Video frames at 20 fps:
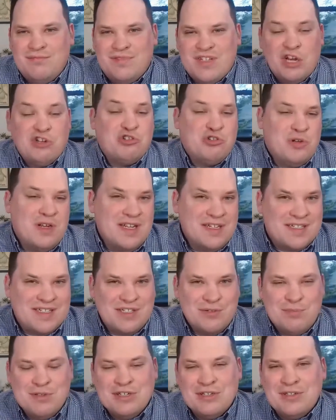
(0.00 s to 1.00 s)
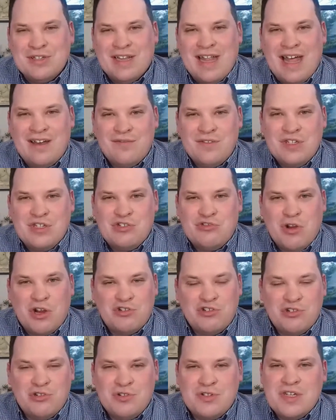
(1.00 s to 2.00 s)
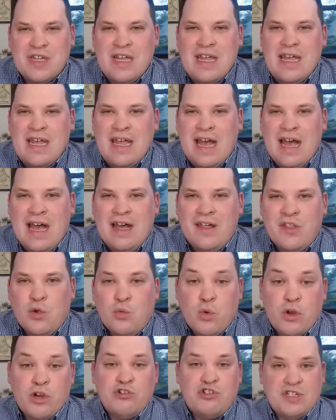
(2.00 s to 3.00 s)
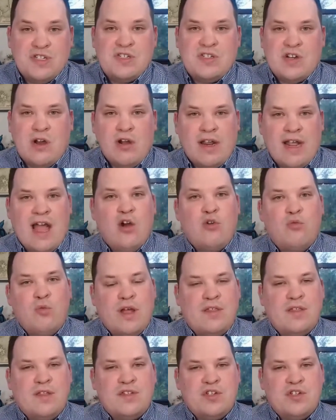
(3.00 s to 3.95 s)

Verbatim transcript: centuries to build a lot of these structures uh, that we're just starting out with.